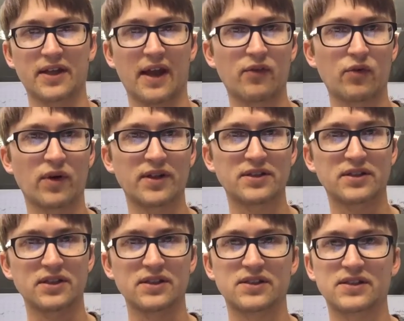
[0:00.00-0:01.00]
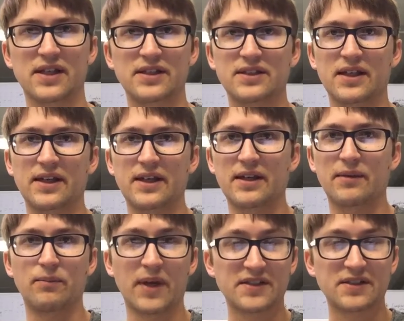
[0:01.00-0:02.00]
everyone to send a
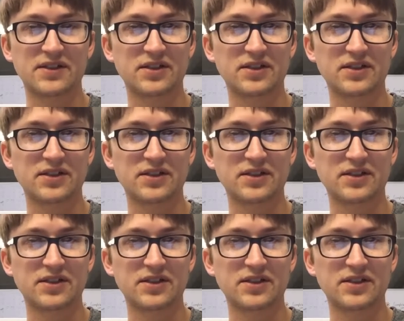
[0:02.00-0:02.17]
message to me